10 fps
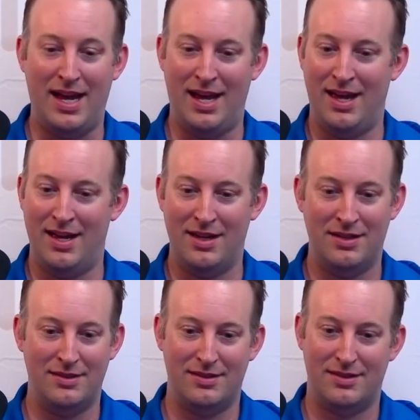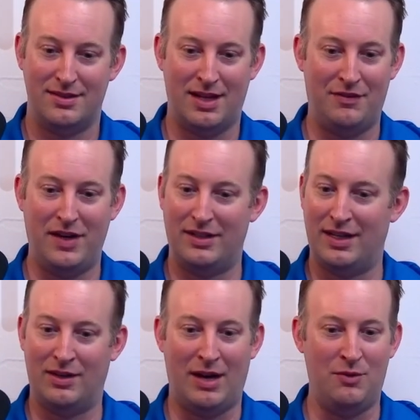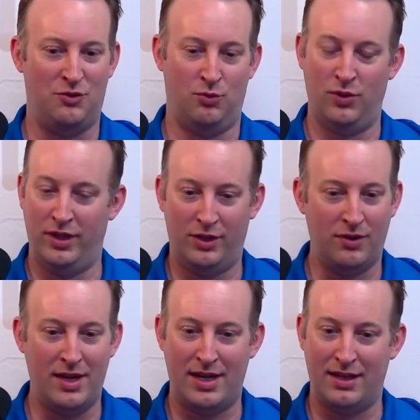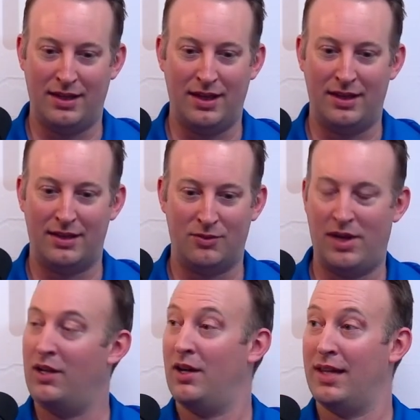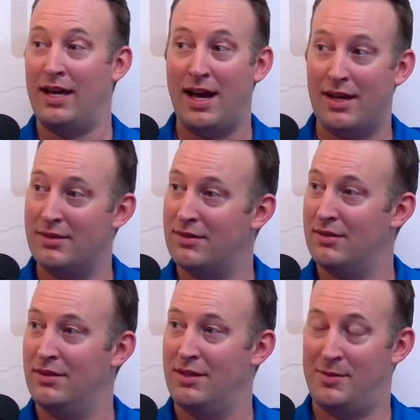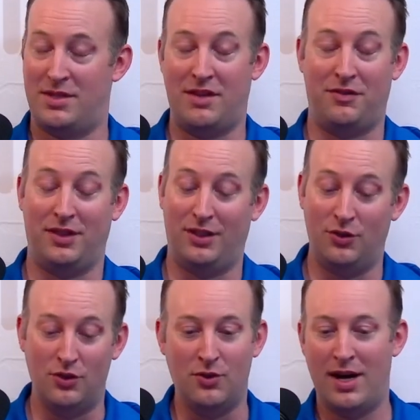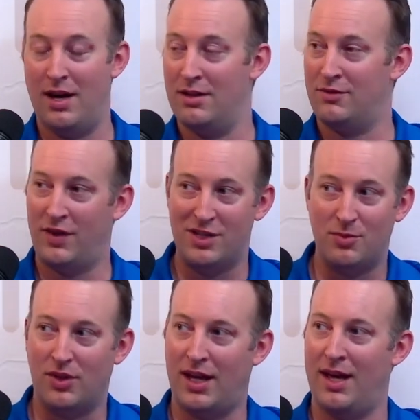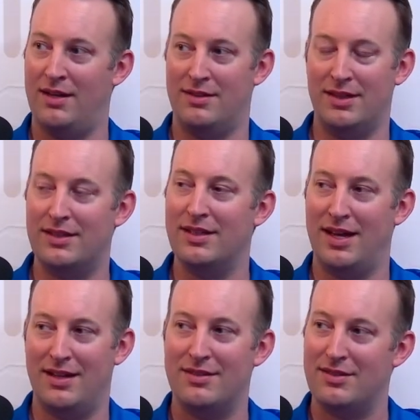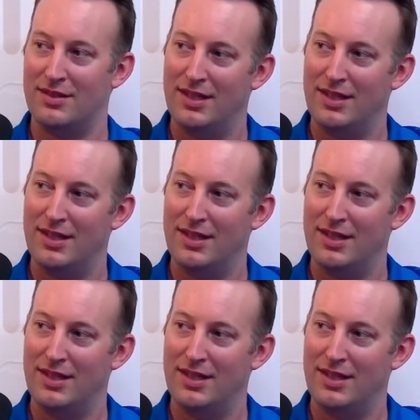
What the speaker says: And I found out I was really great at like running online ads, specifically Google ads, Facebook ads, LinkedIn ads.